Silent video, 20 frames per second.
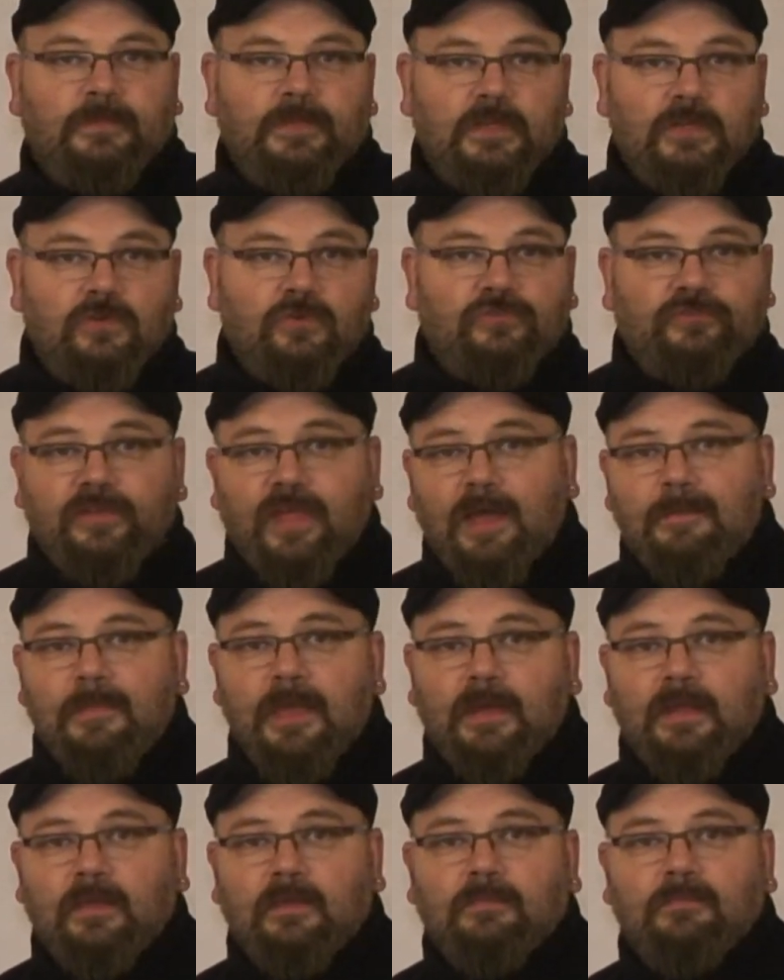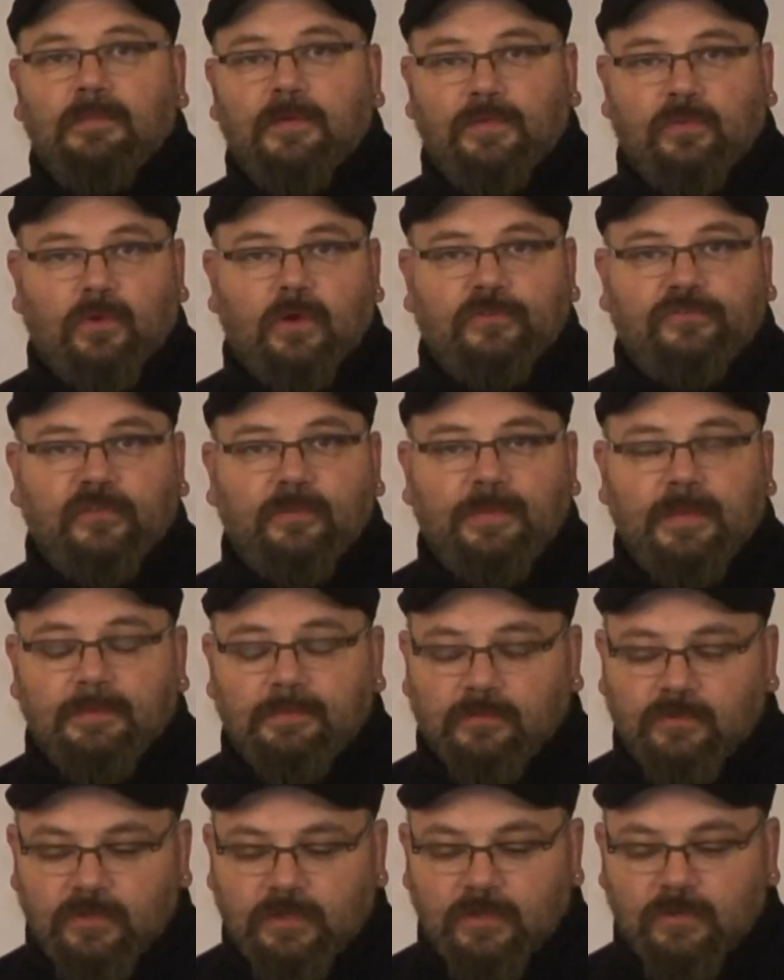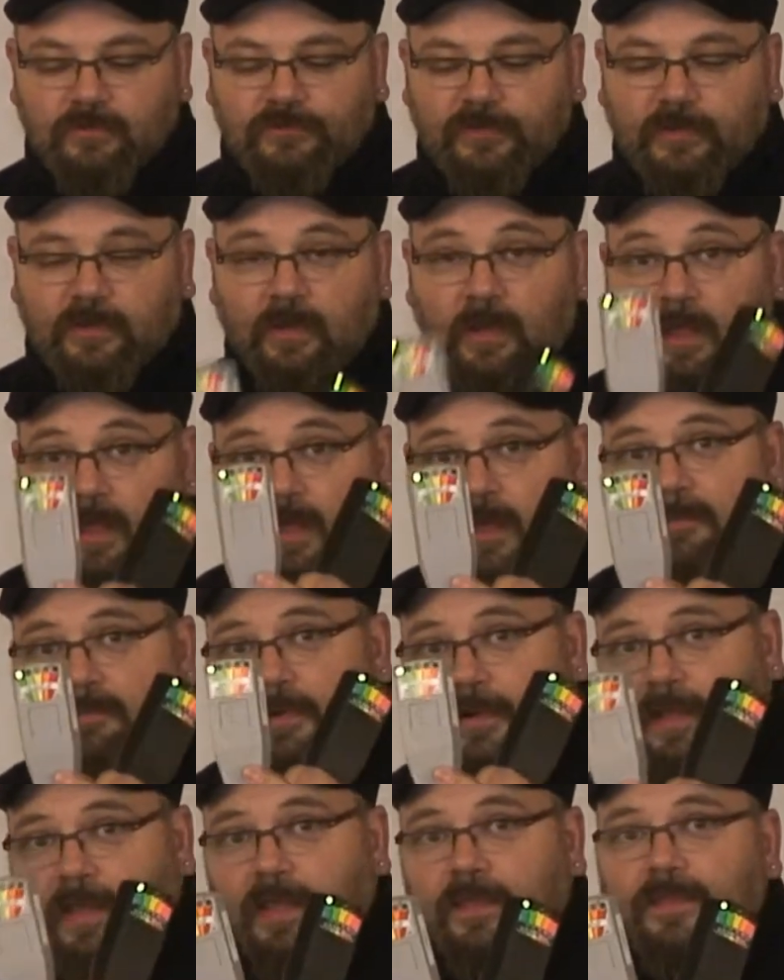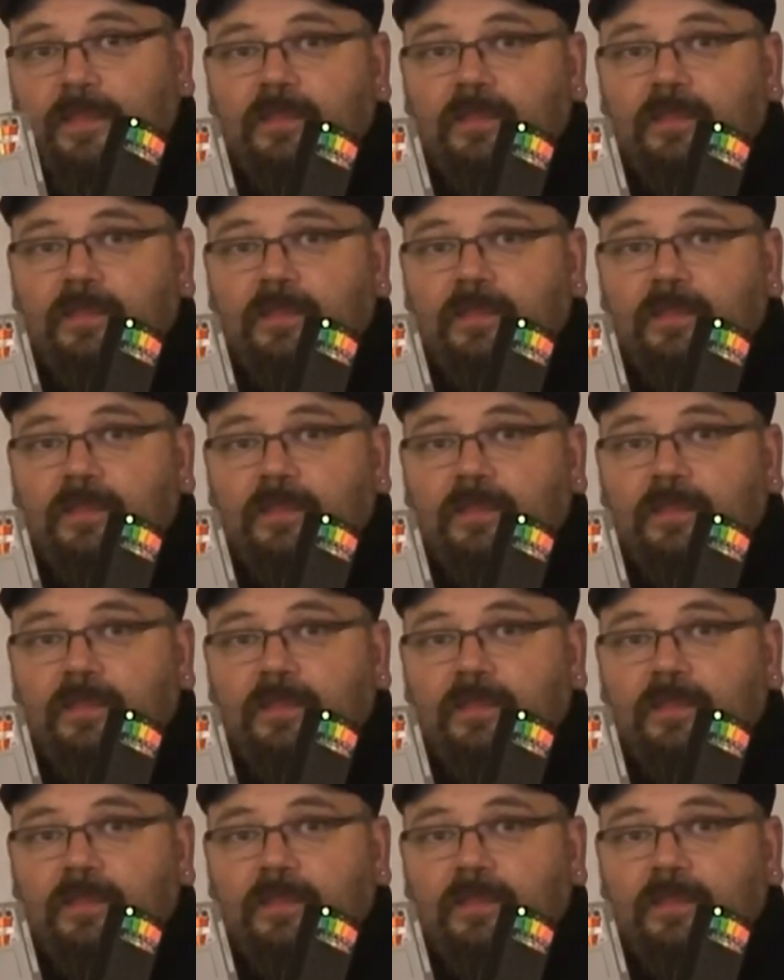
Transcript: use. Not many, but there are some people who use it. But again,